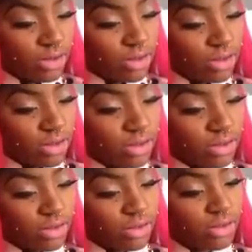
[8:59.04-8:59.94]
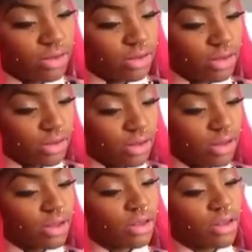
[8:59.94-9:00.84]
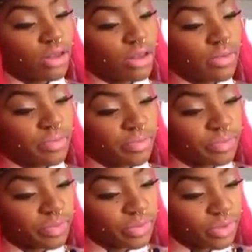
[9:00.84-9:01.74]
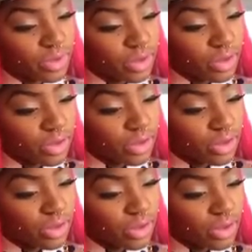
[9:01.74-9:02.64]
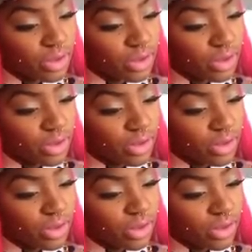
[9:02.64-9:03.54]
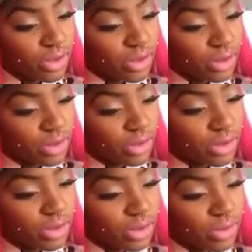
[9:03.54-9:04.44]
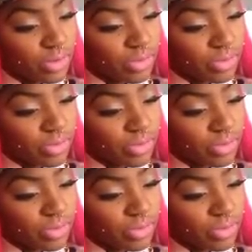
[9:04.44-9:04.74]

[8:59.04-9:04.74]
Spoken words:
(silence)